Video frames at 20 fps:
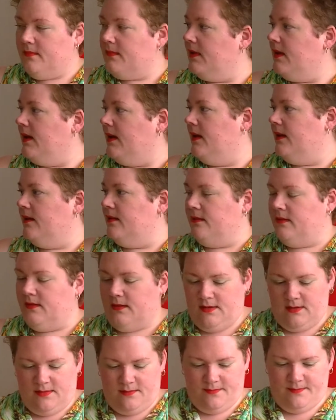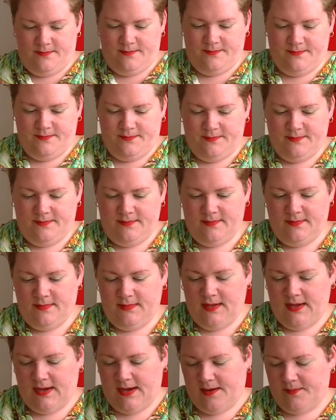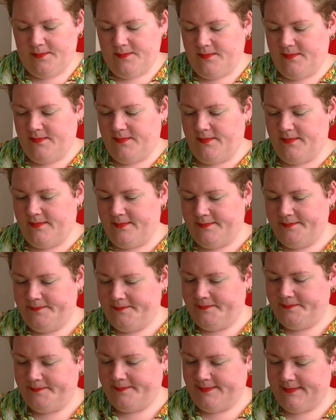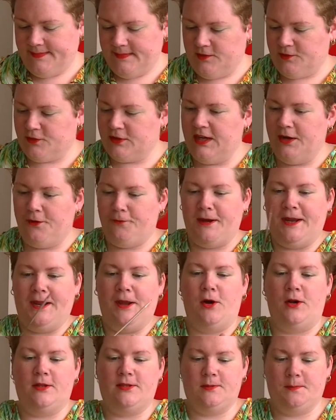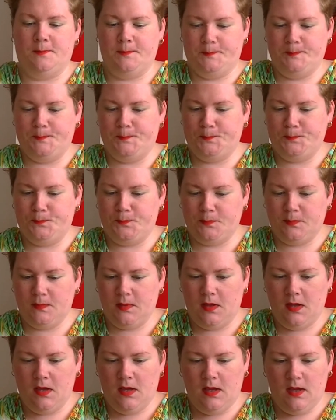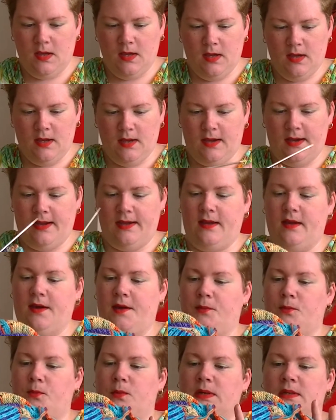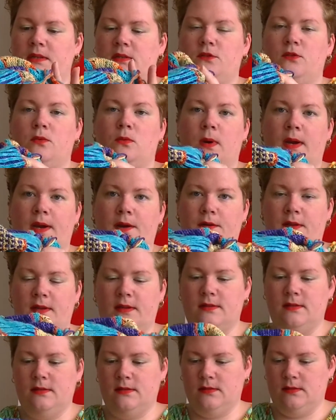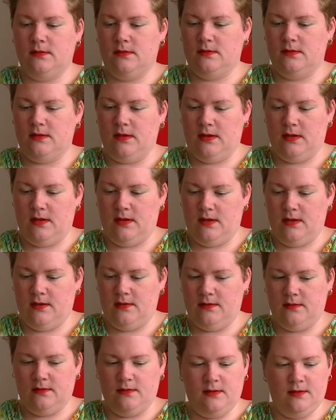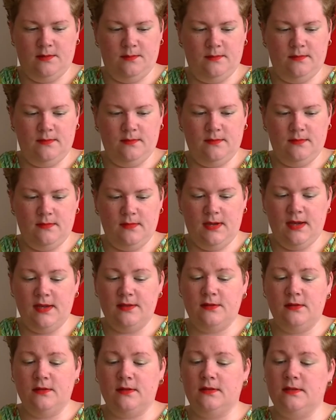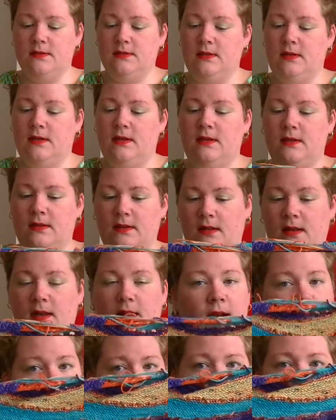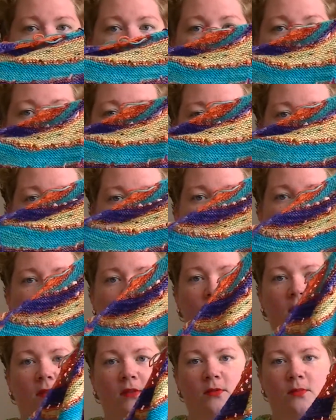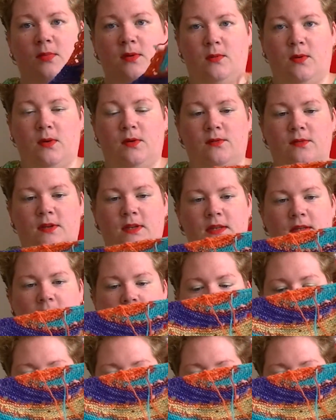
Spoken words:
And yeah, really, really awesome. I can't wait to wear this. And as you can see, a lot of ends to be woven in.